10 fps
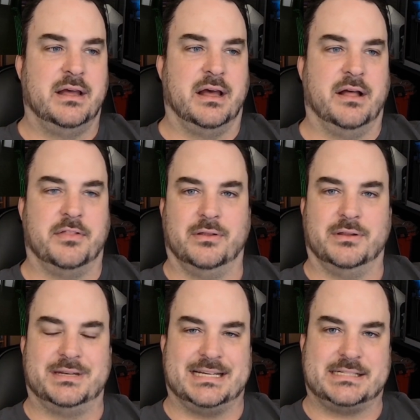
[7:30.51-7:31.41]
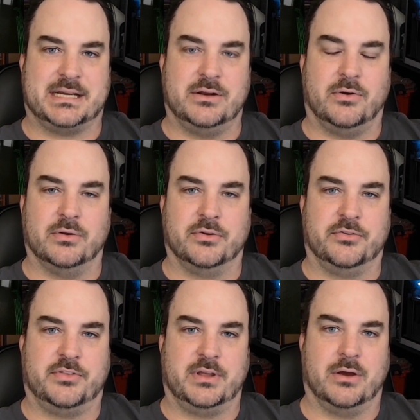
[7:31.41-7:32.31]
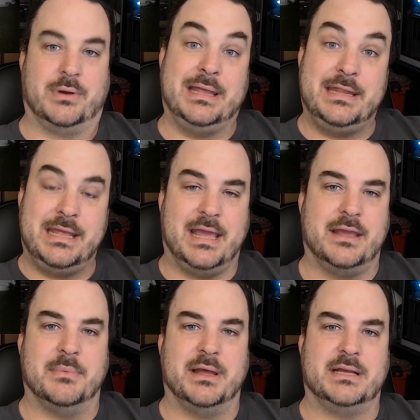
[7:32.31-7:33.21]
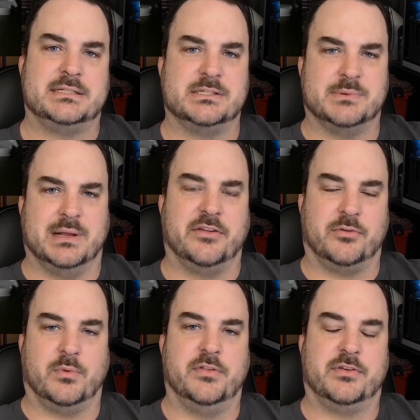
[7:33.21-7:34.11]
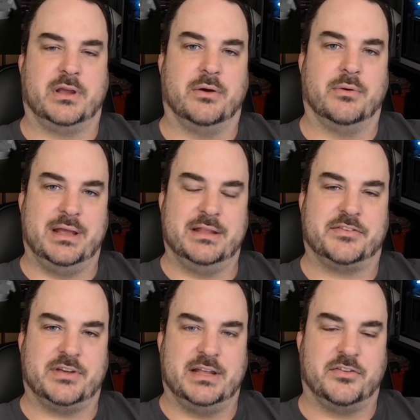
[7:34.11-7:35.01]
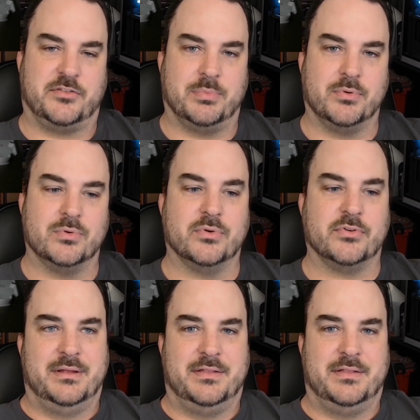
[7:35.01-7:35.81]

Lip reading: the little desiccant holders that go in the AMS, as well as the ones that go inside the spools.